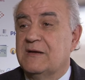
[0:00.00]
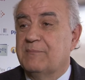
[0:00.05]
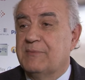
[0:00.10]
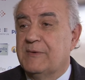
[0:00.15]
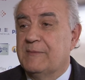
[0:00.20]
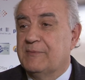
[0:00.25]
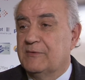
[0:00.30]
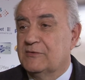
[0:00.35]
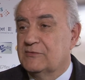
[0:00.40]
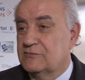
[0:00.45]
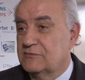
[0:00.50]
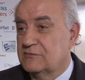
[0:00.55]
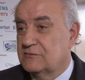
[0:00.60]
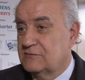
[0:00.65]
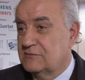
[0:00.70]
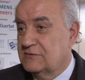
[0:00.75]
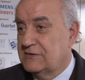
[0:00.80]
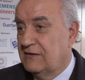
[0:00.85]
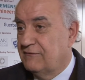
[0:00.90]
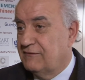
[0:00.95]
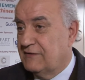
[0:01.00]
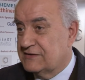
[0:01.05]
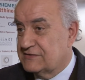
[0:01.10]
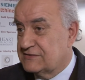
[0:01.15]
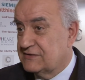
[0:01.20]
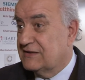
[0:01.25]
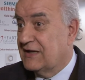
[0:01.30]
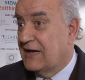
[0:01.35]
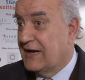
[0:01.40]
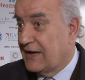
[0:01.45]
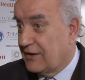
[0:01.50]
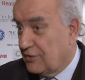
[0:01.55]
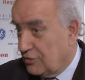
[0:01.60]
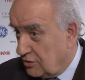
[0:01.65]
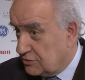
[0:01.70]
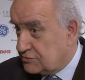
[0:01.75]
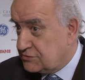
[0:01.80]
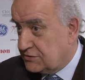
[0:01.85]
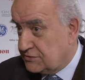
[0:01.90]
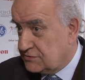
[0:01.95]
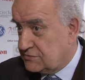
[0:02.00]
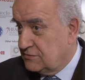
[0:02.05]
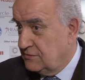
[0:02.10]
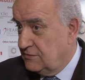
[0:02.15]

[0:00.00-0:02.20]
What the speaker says: people to give us a diagnosis.